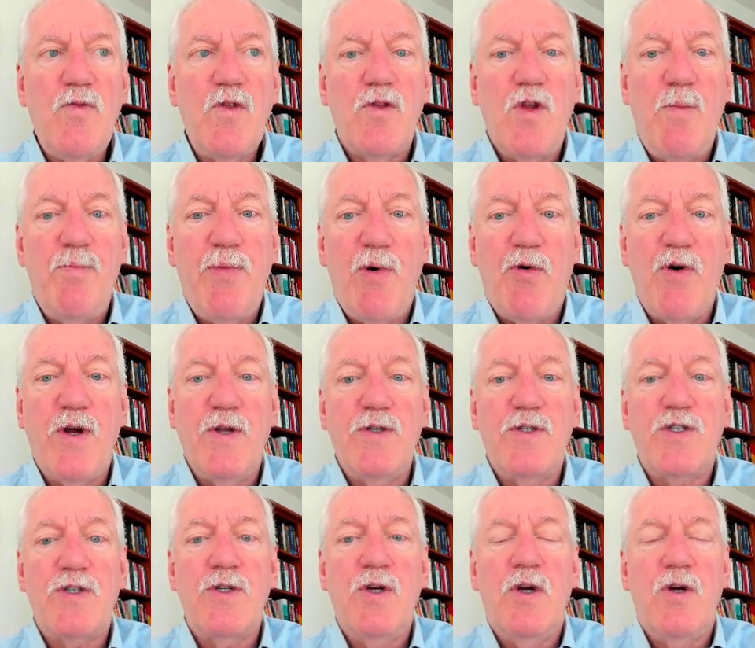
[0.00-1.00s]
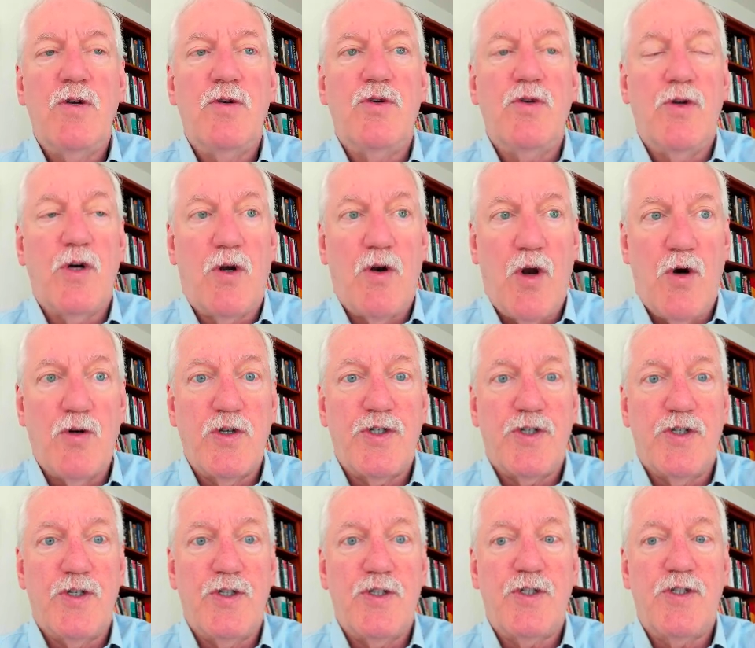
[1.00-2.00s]
the points to the
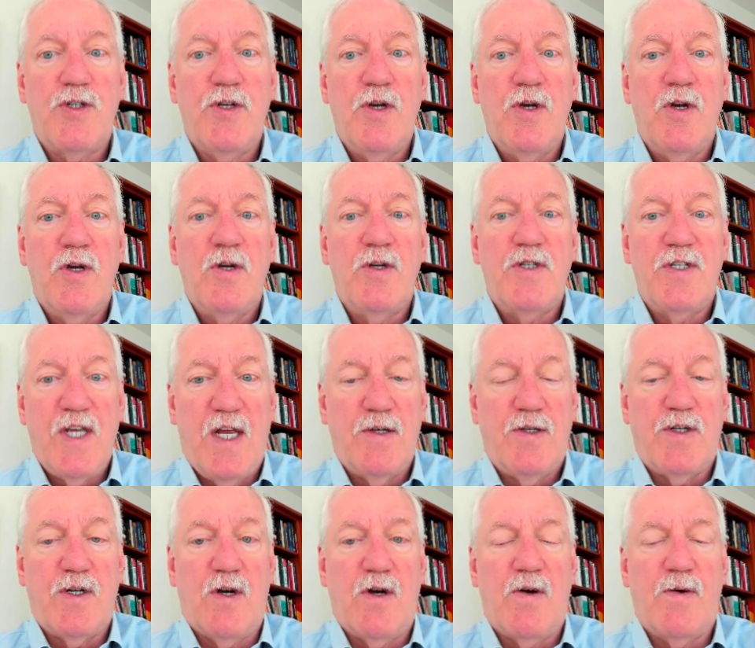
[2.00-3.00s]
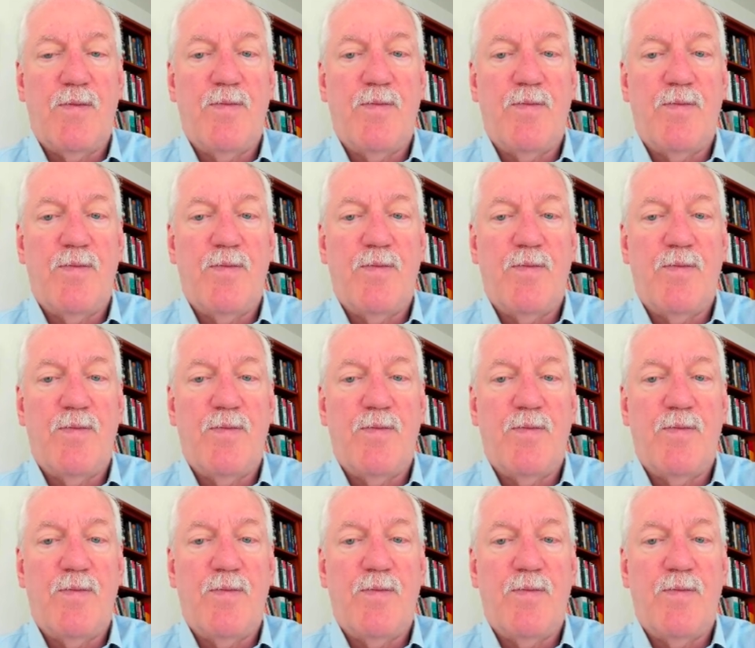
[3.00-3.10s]
closest center.